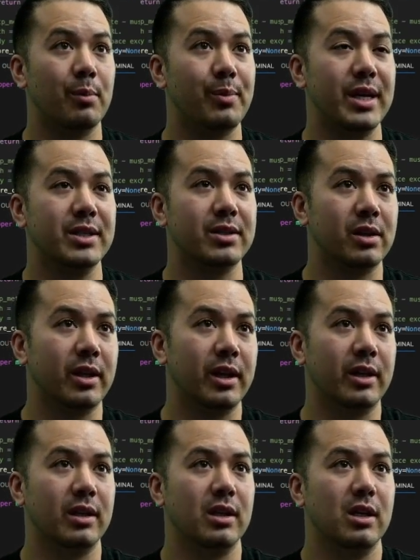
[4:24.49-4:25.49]

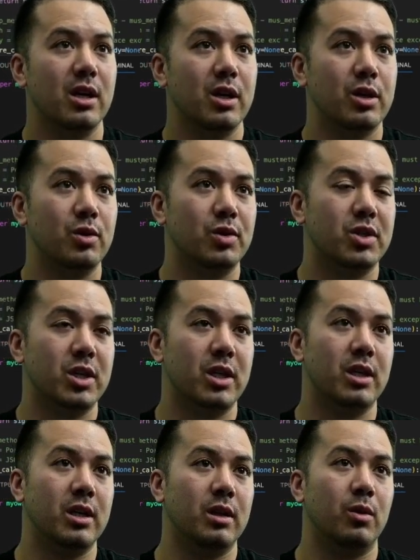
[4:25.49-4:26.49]
Basically, you
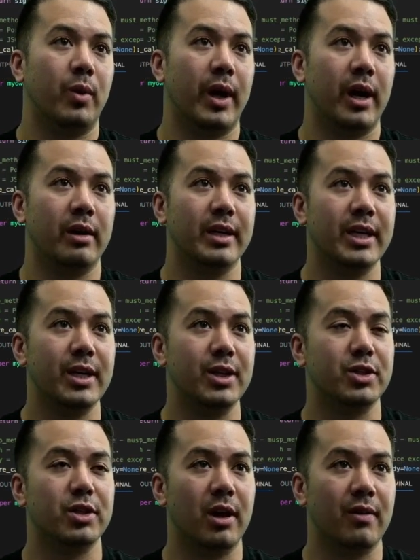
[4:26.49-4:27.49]
see where
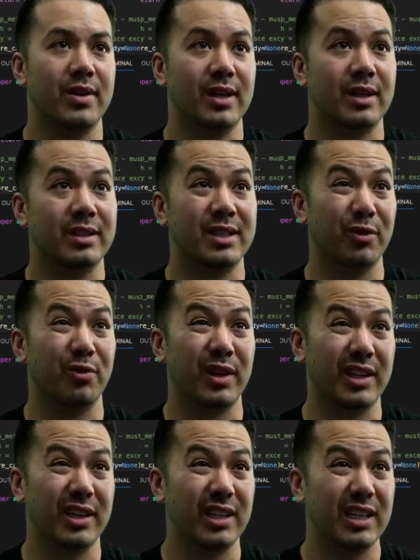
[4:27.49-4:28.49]
each of the
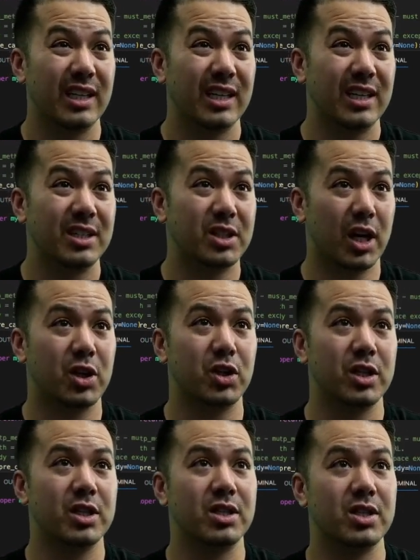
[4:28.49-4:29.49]
different
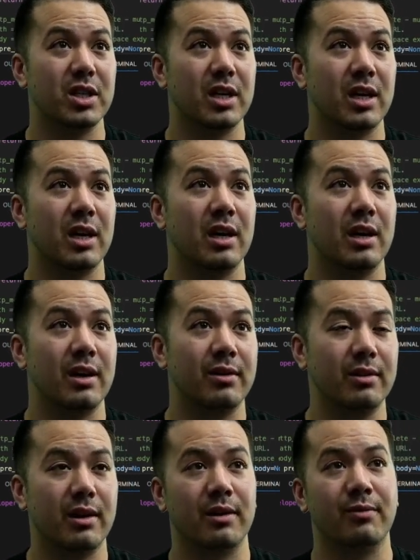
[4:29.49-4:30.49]
sections
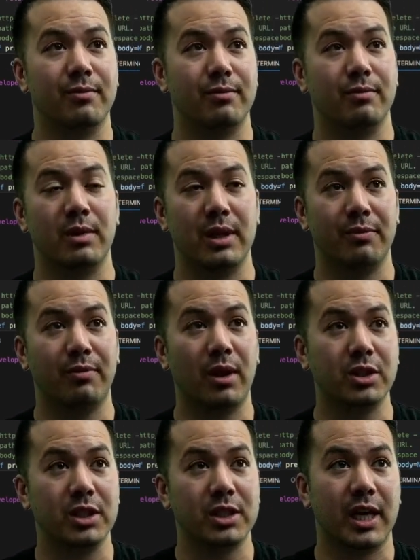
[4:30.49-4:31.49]
and really
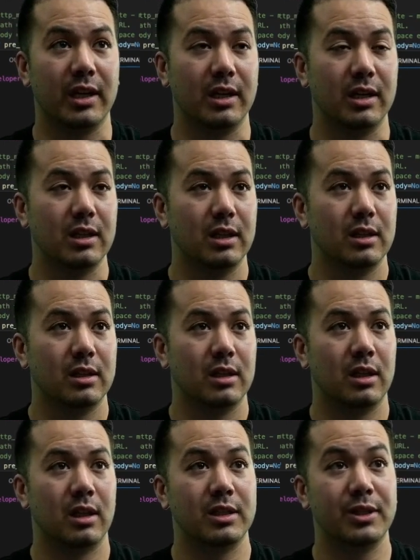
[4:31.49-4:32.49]
functions get
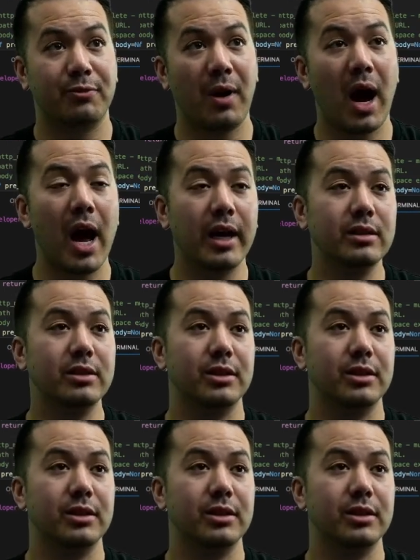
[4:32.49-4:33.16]
defined,